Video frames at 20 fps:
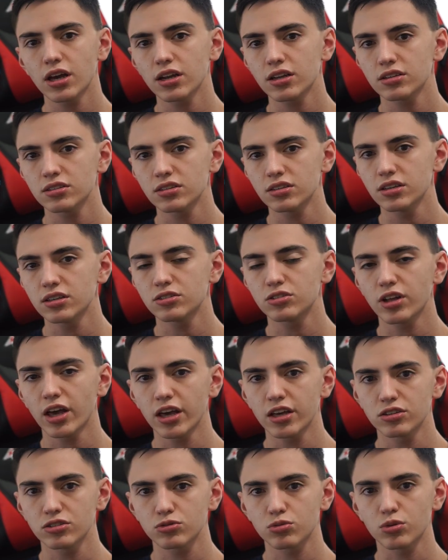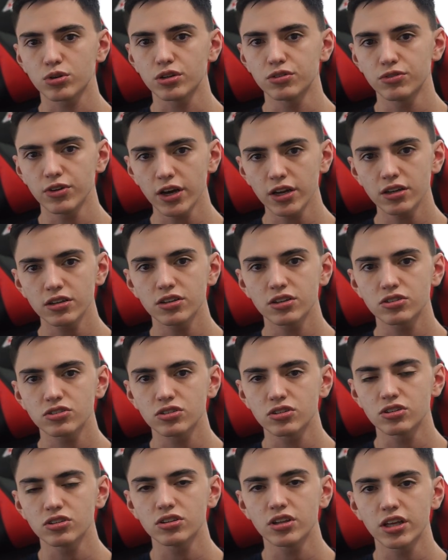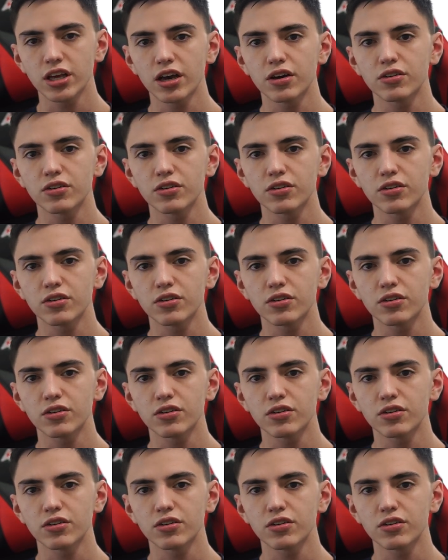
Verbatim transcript: Galaxy S twenty Fan Edition, they